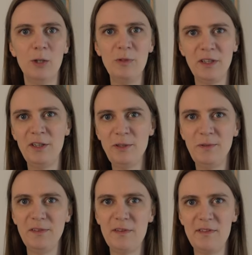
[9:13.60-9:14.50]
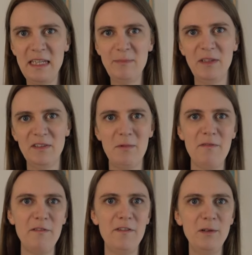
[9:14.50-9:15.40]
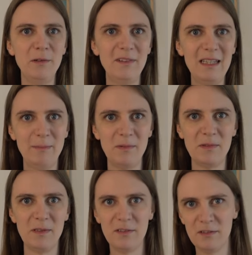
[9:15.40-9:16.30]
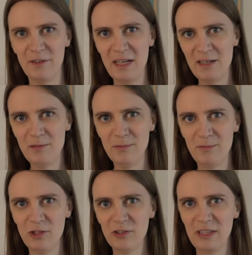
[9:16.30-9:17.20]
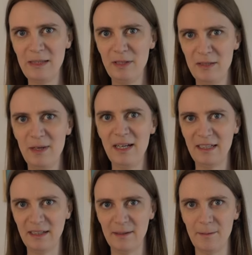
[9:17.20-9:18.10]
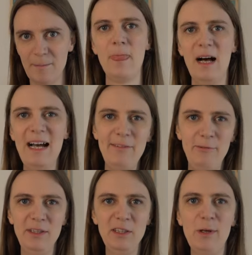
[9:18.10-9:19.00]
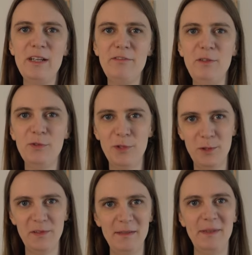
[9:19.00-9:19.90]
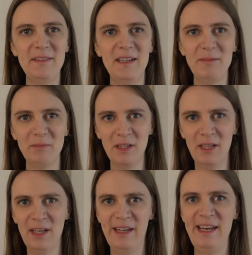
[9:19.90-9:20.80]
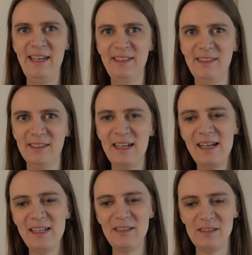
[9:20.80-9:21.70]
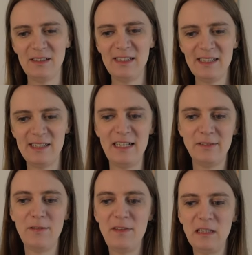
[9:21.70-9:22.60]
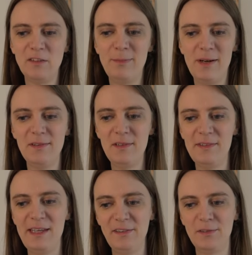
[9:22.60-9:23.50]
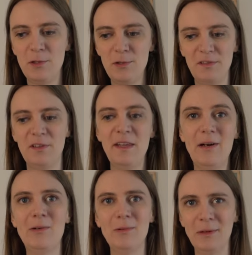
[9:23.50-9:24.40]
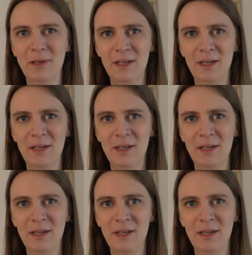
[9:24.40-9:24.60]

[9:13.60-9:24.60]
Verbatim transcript: We're going to use the theme in some of the following steps, so for now, just keep it in mind. I have written quite a few stories in my time, and I kind of like to think of puzzles as stories on their own.